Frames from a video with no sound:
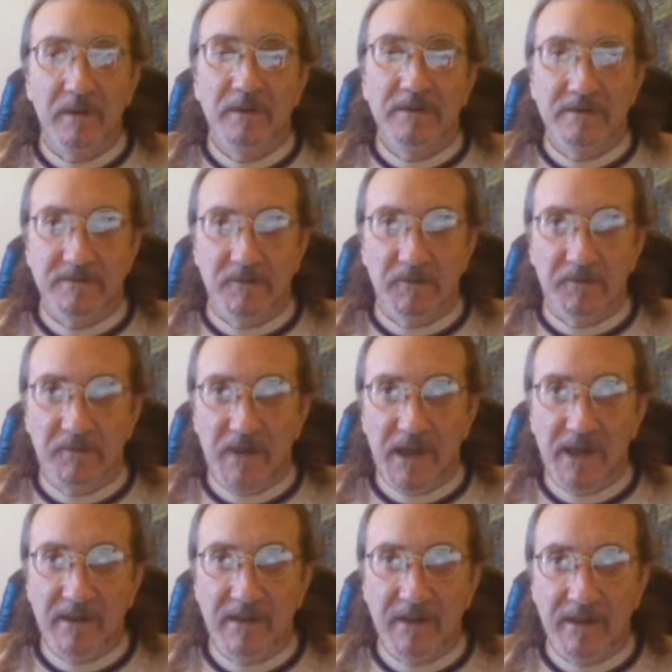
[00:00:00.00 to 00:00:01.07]
So
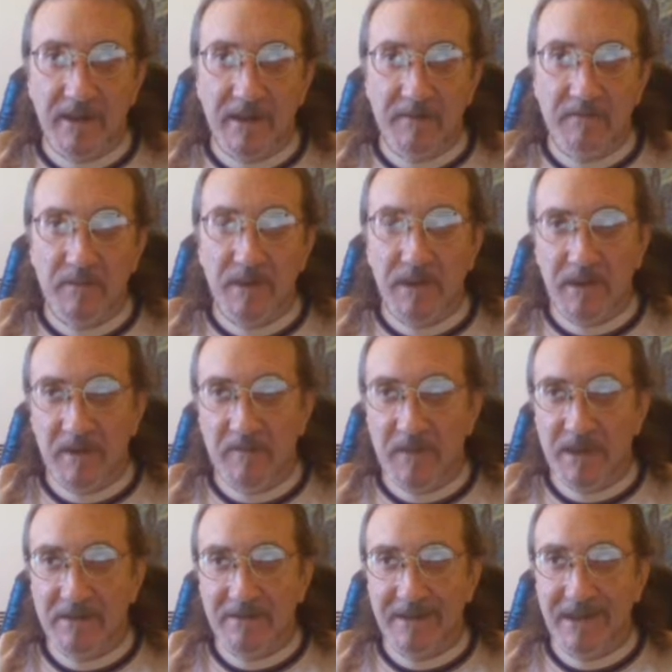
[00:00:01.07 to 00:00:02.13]
finally, in
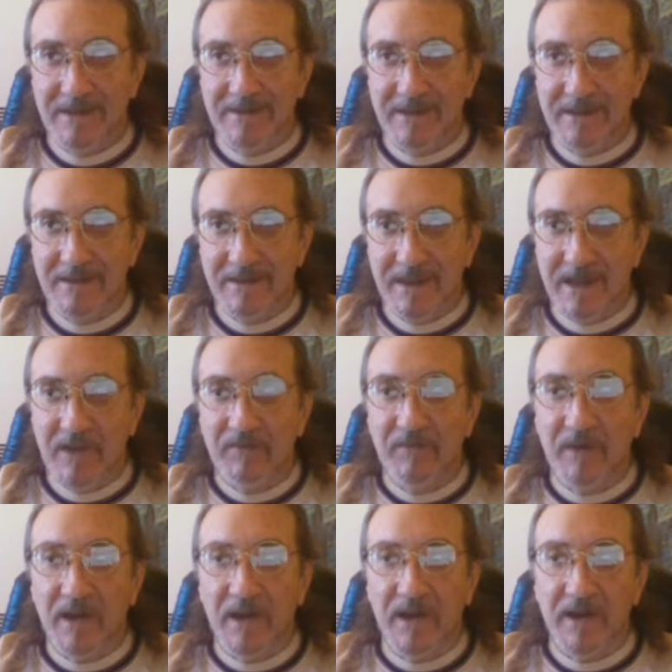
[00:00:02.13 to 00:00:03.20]
about
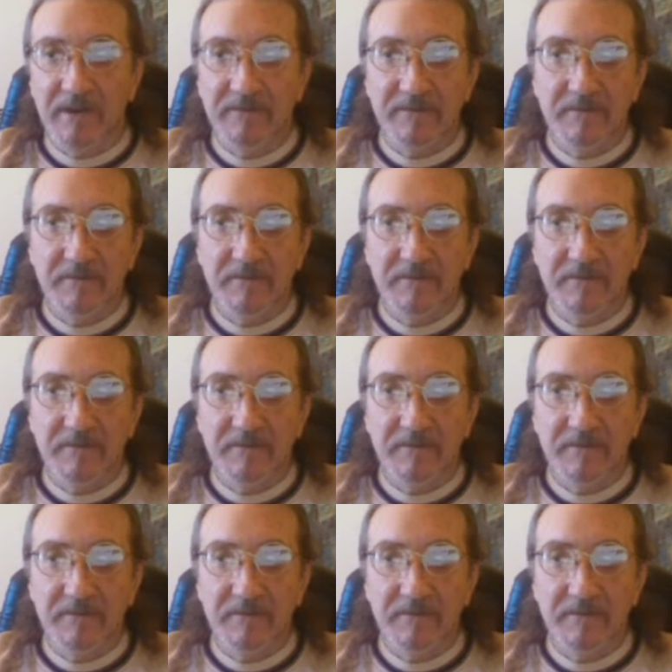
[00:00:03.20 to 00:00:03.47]
1995,